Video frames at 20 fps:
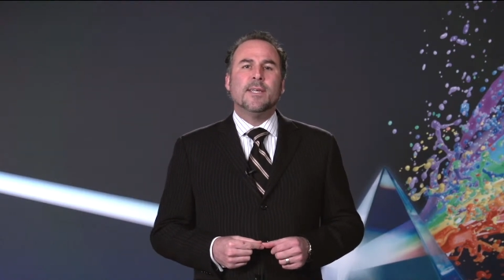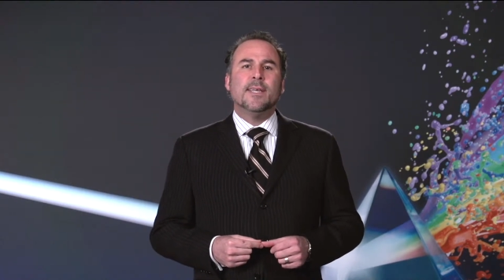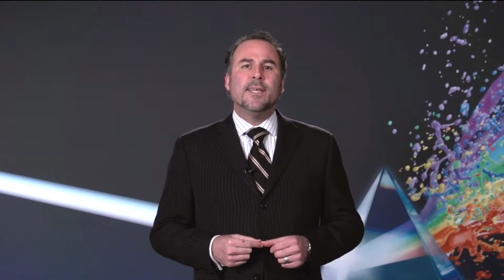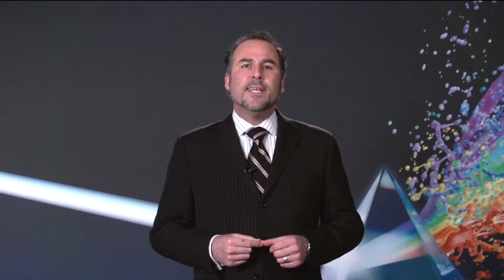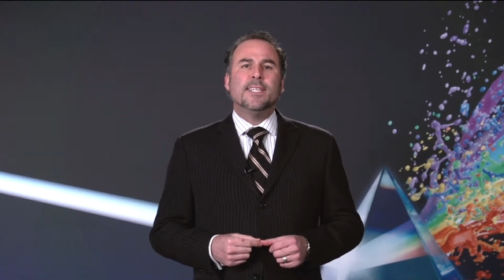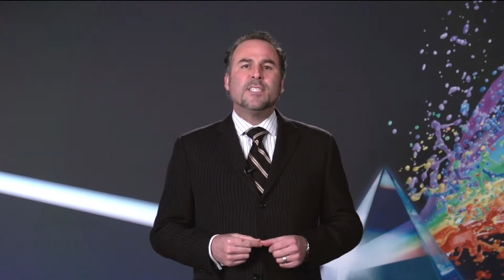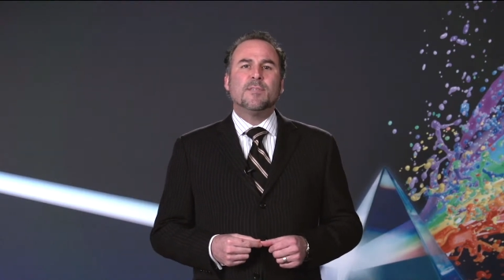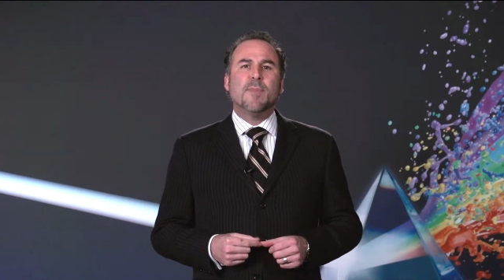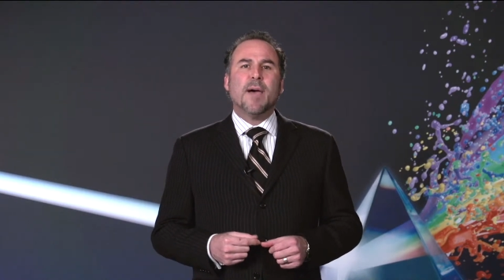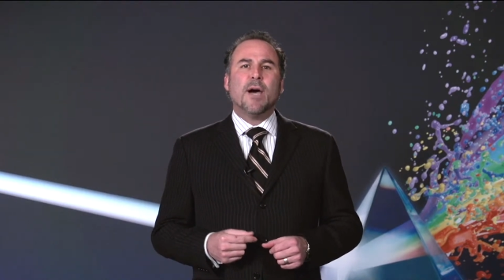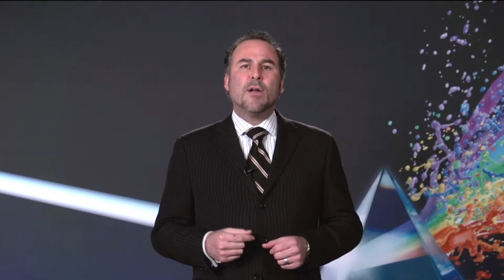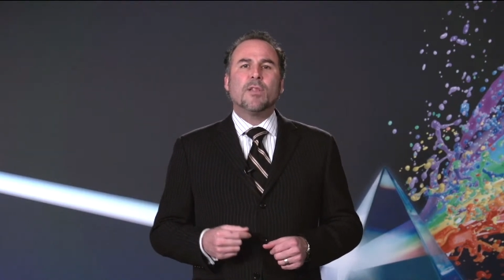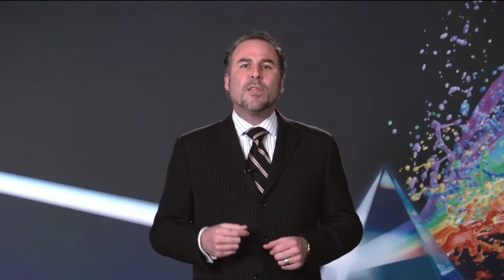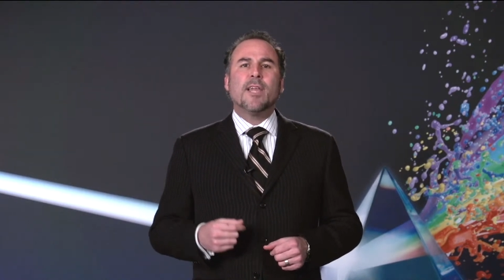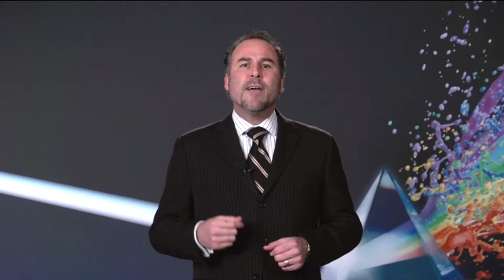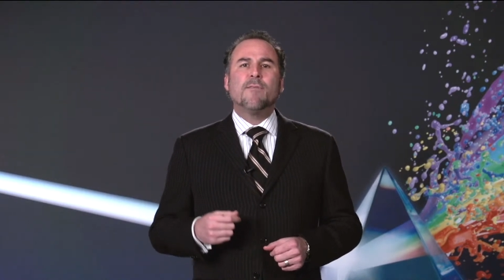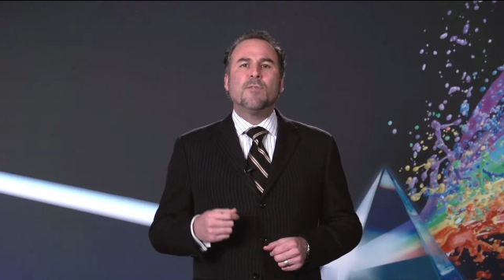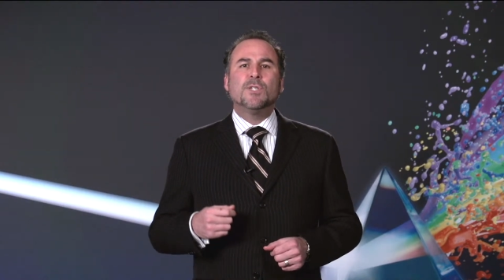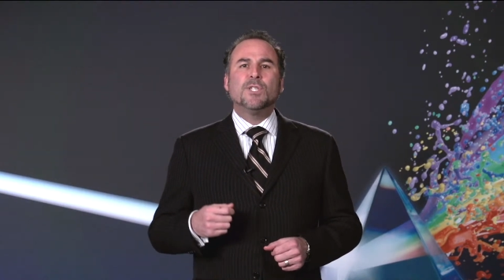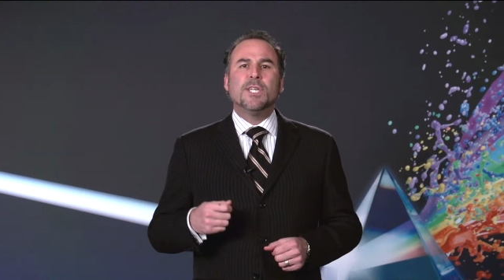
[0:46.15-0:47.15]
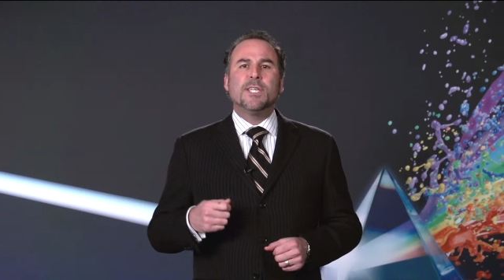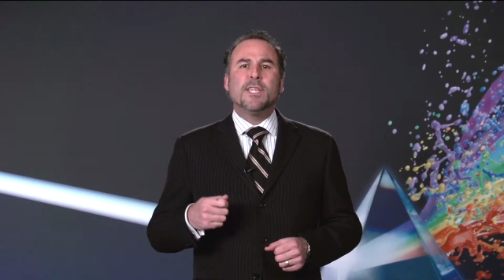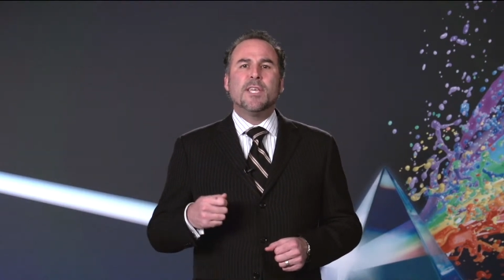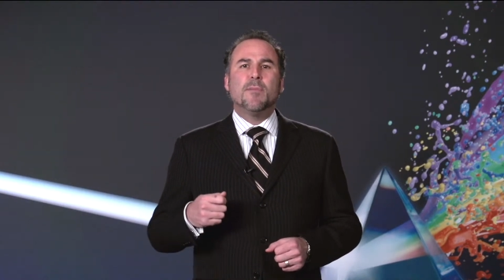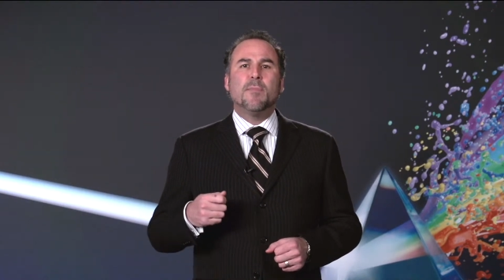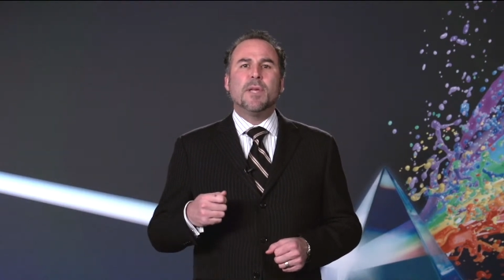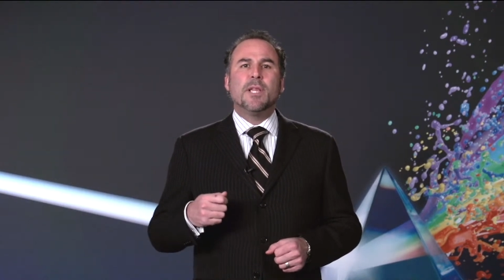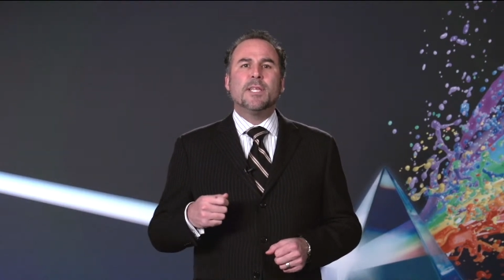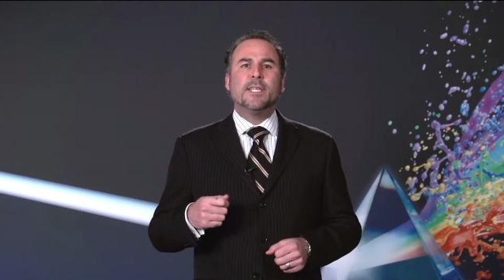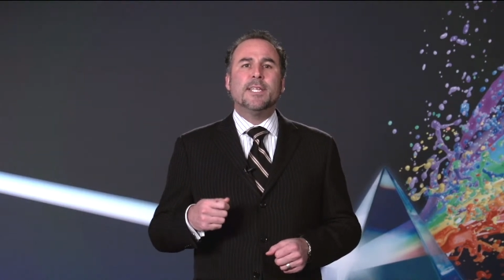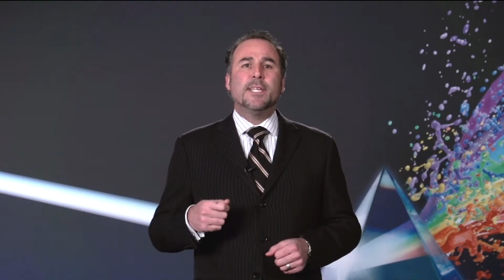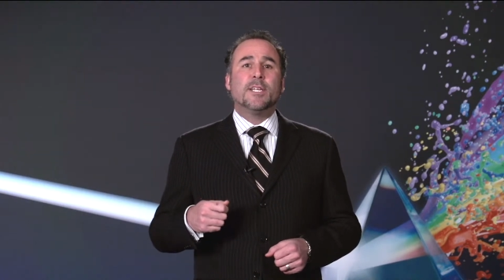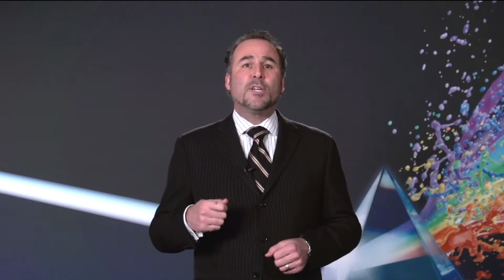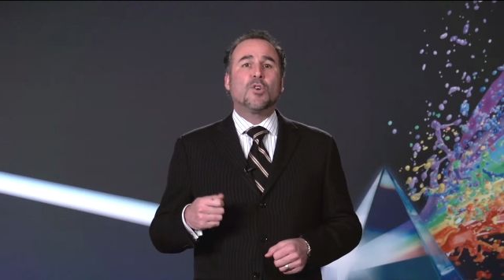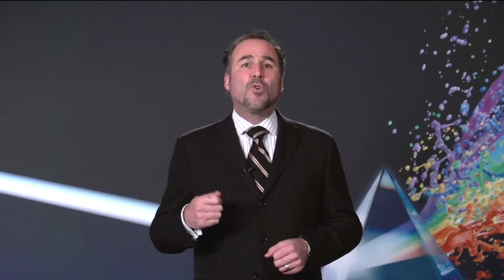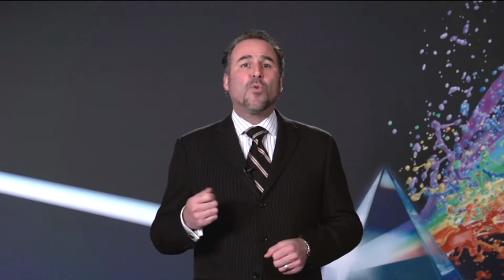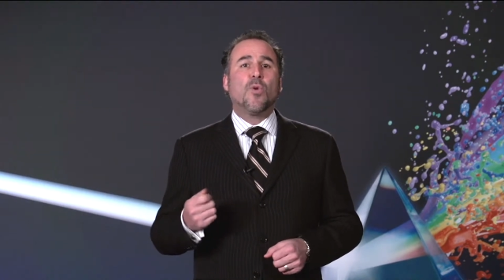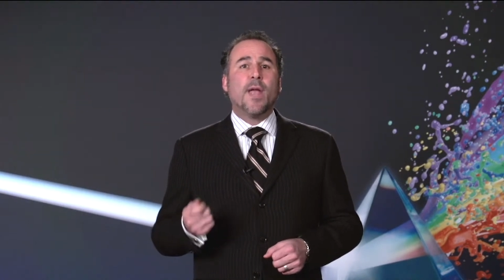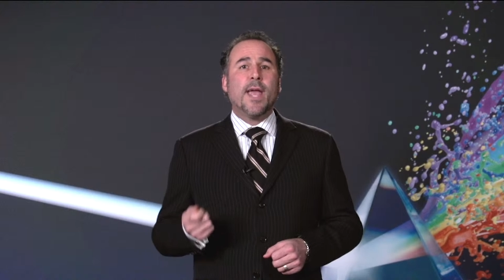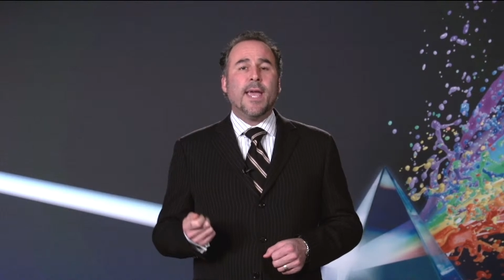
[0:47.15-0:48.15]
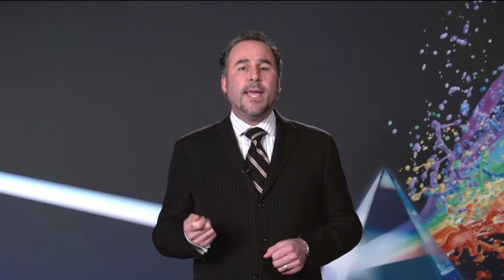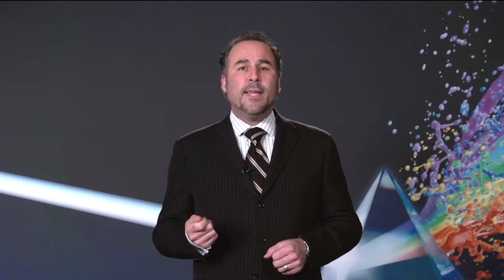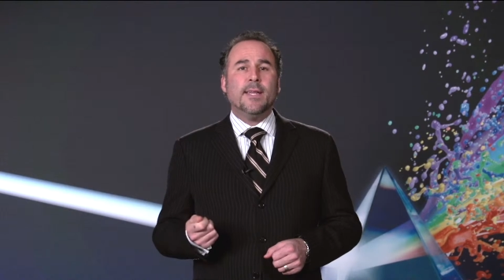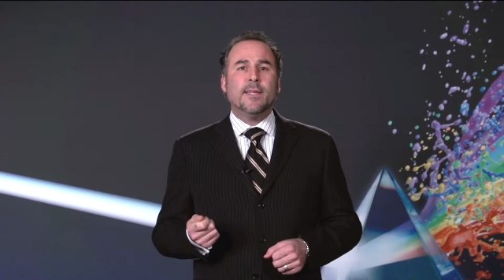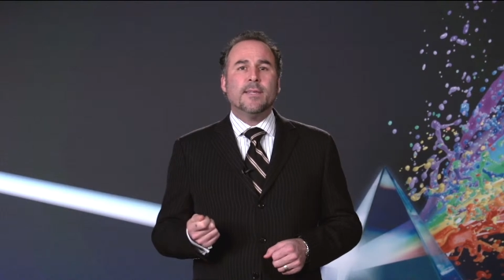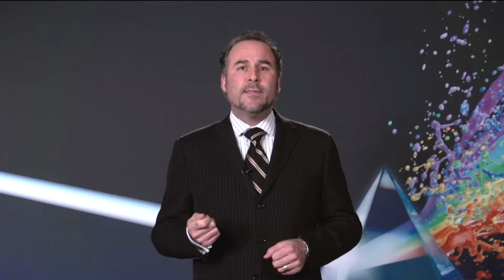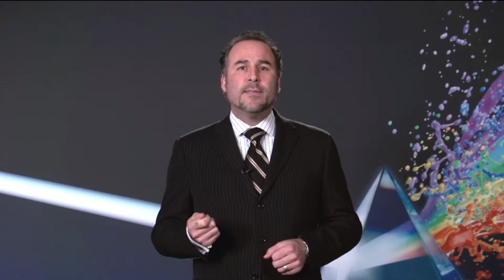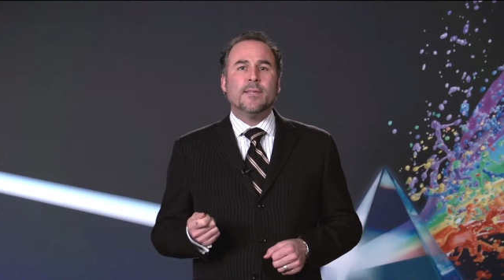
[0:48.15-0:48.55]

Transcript: It's about leveraging the ability to create,